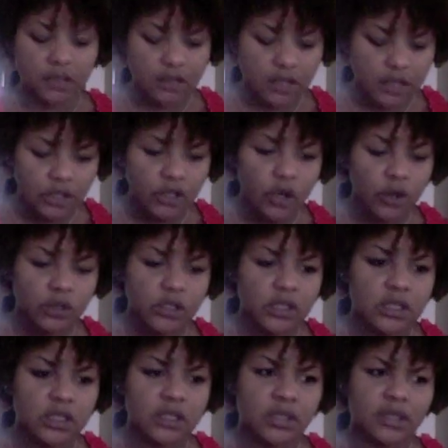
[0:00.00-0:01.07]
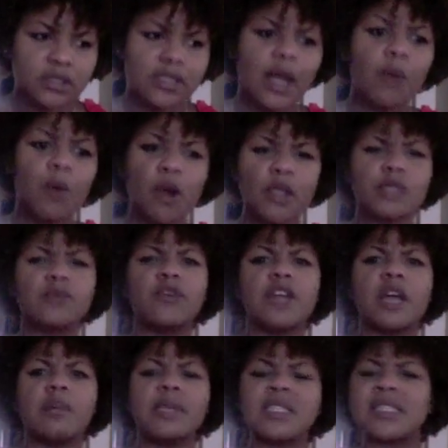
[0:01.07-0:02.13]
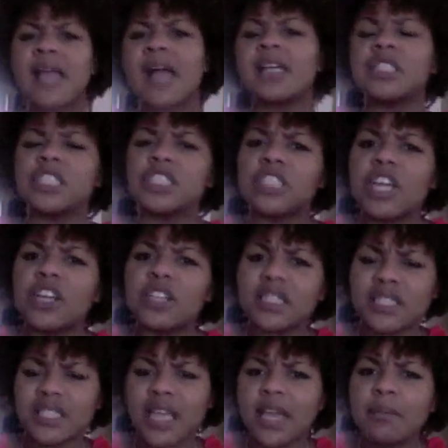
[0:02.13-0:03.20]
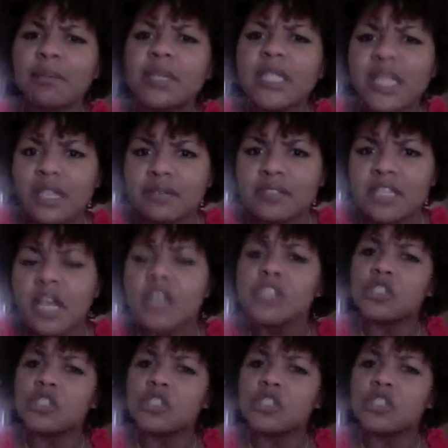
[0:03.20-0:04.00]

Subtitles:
you know, that works for them is not going to share their same beliefs.